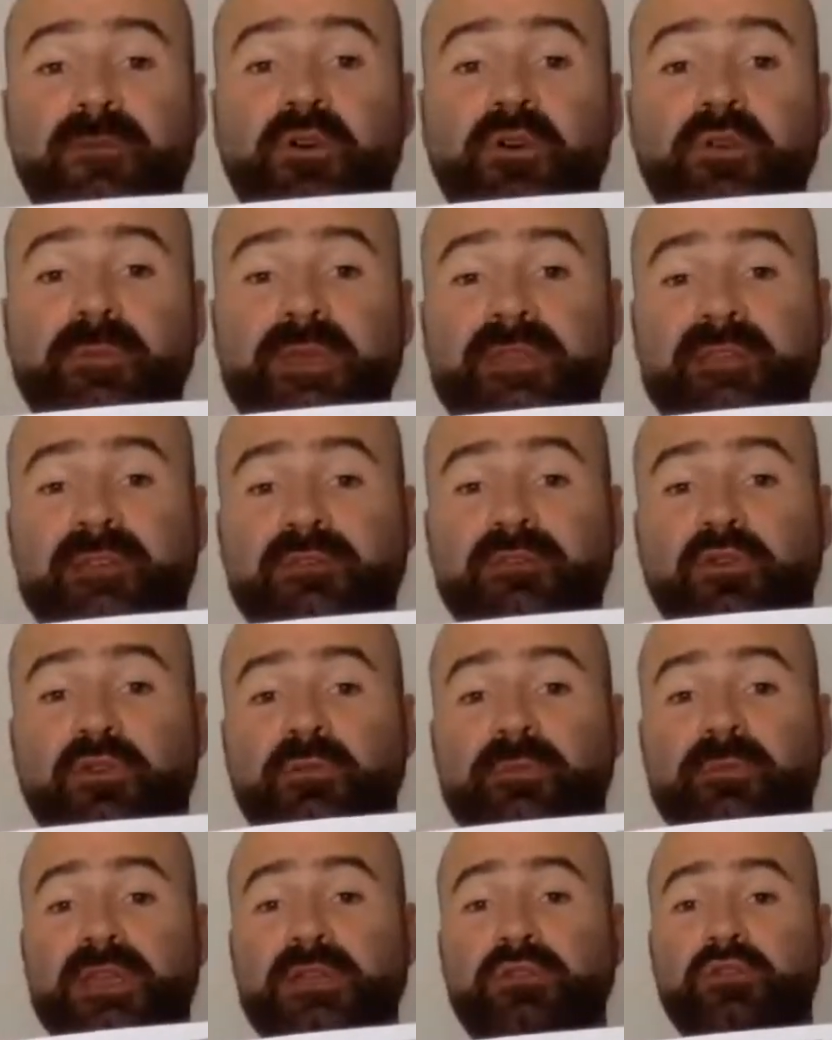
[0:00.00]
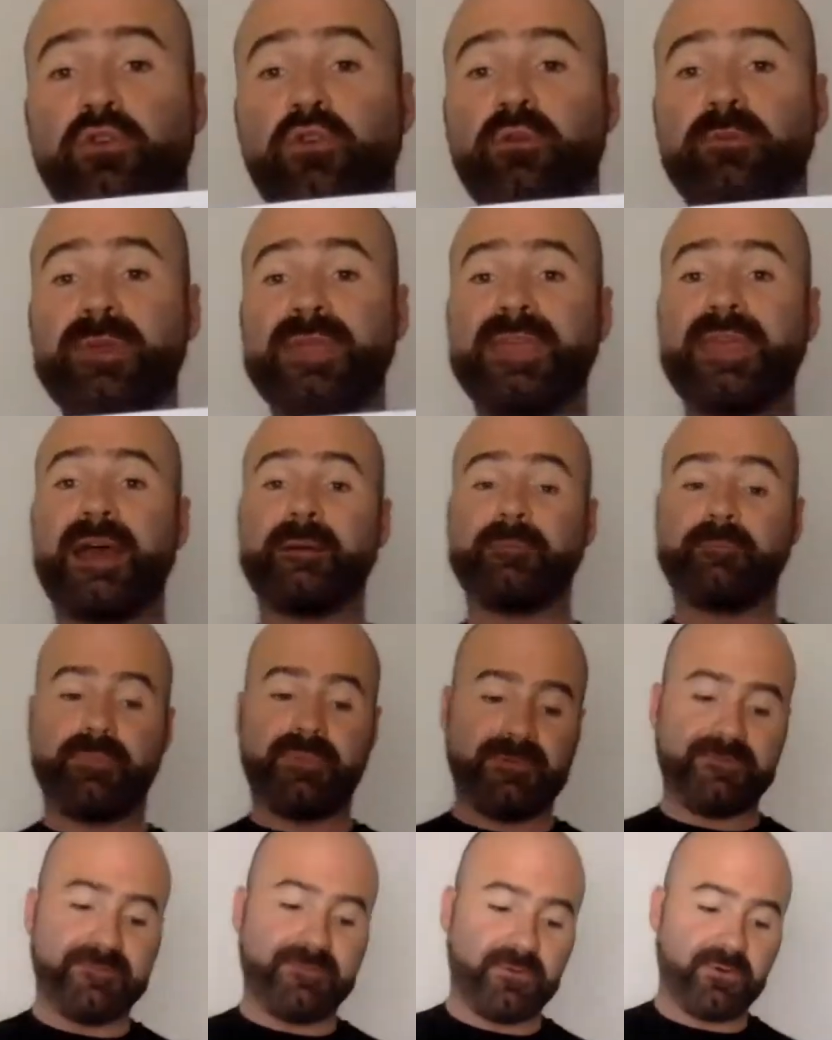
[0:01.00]
forming, storming, norming,
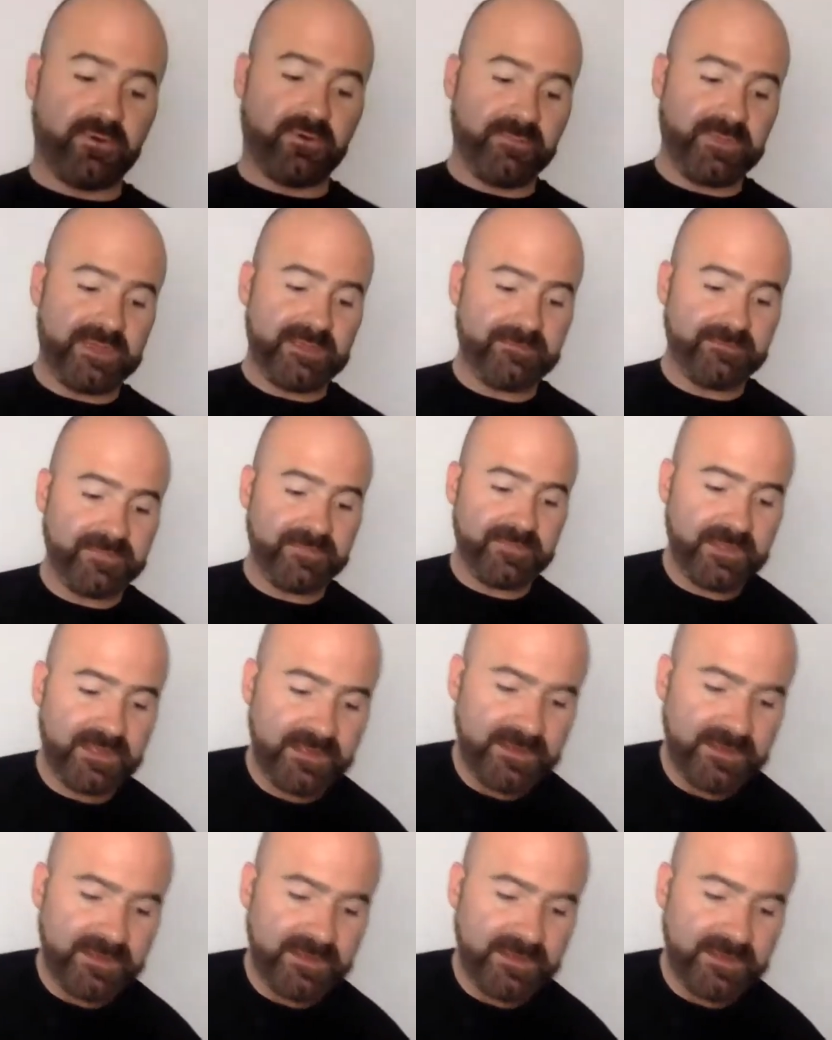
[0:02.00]
and performing.